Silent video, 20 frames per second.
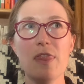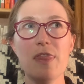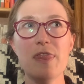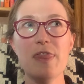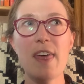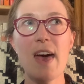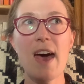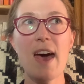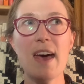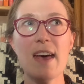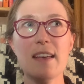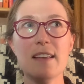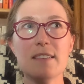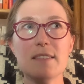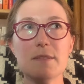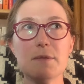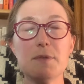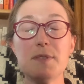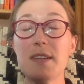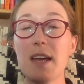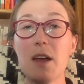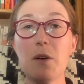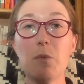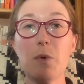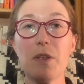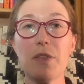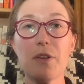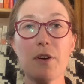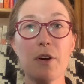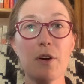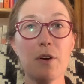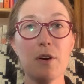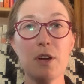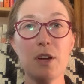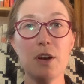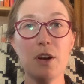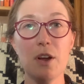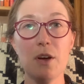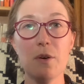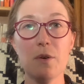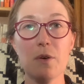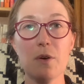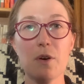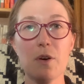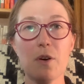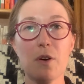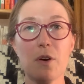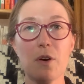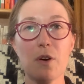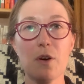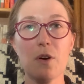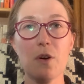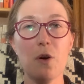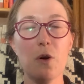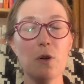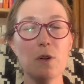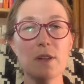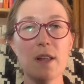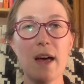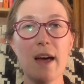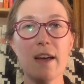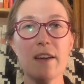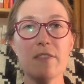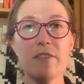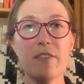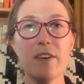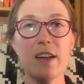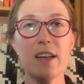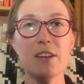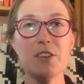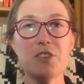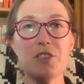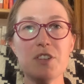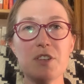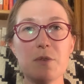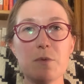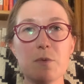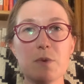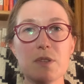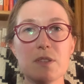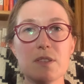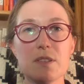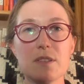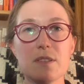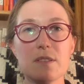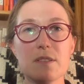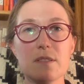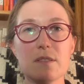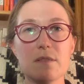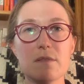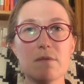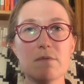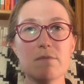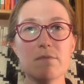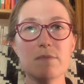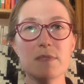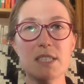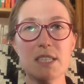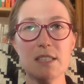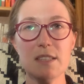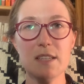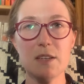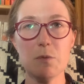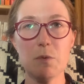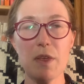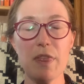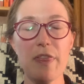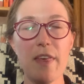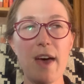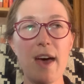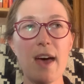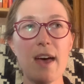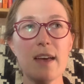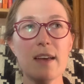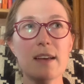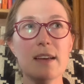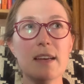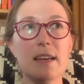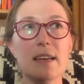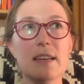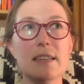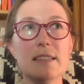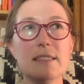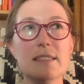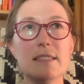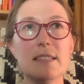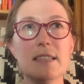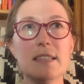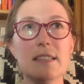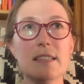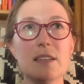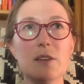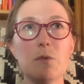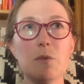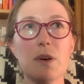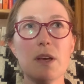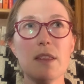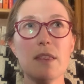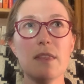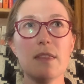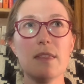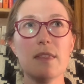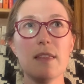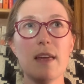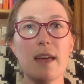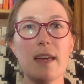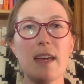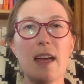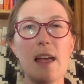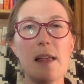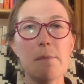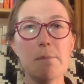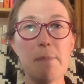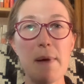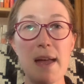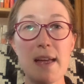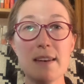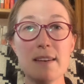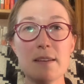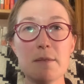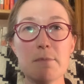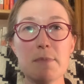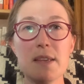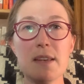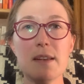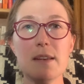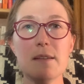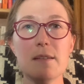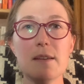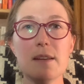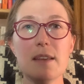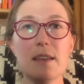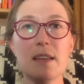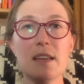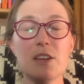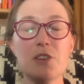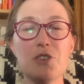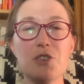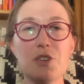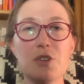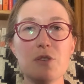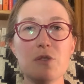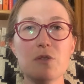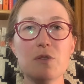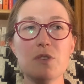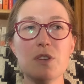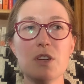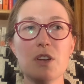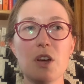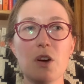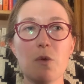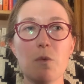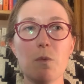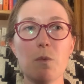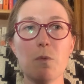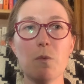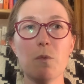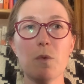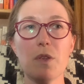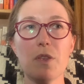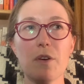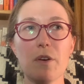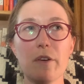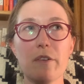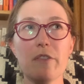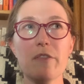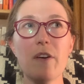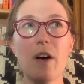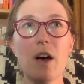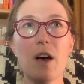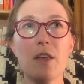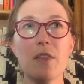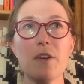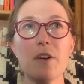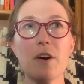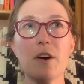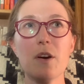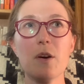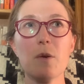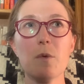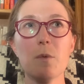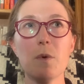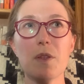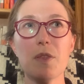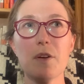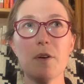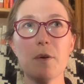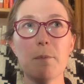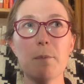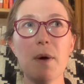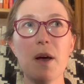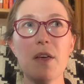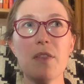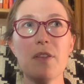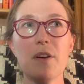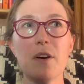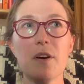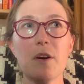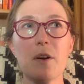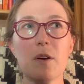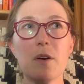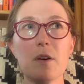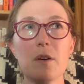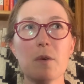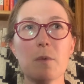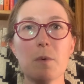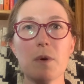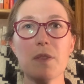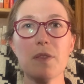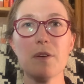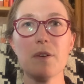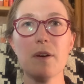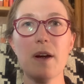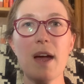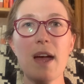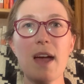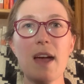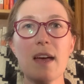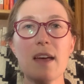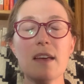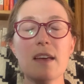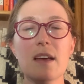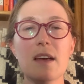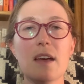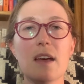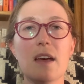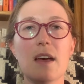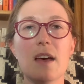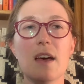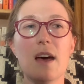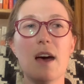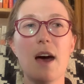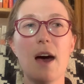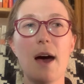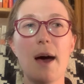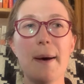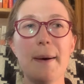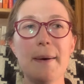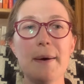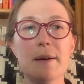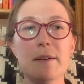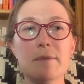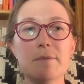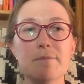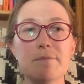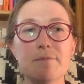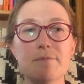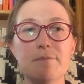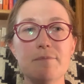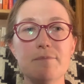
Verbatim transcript: that stayed with her, you know, her whole life. And she was dealing with that, dealing with like abandonment issues, you know, with her father, with her mother, with her aunt. Um,